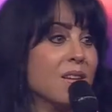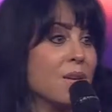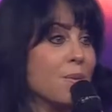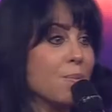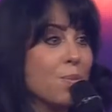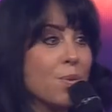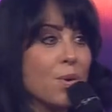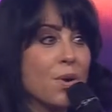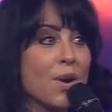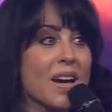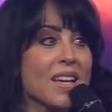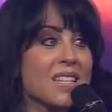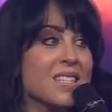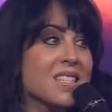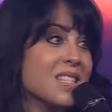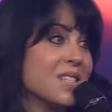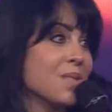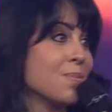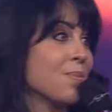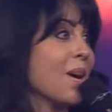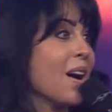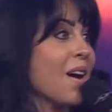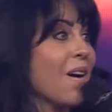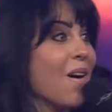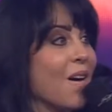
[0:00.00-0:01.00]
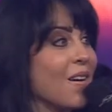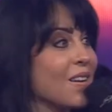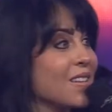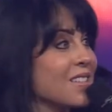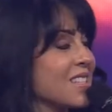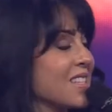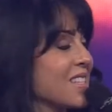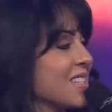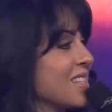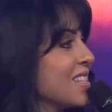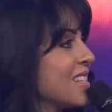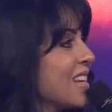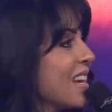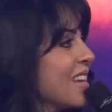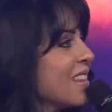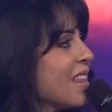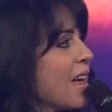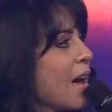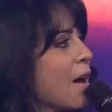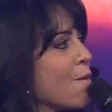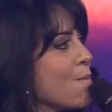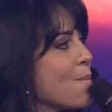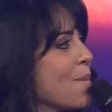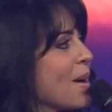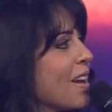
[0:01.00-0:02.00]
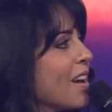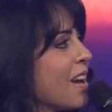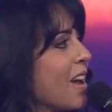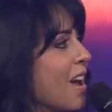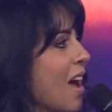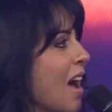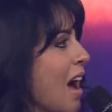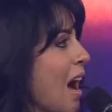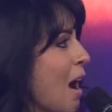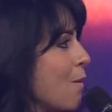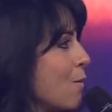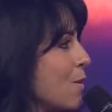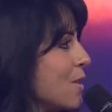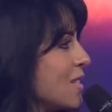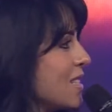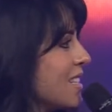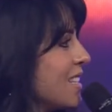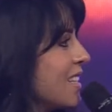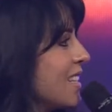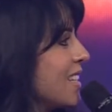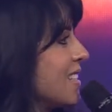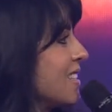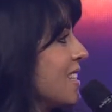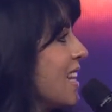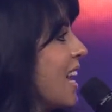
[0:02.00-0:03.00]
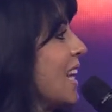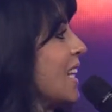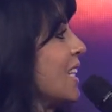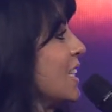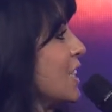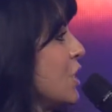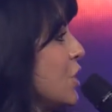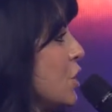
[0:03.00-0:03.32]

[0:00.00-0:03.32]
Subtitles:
impressed in my heart to say that, but I wasn't exactly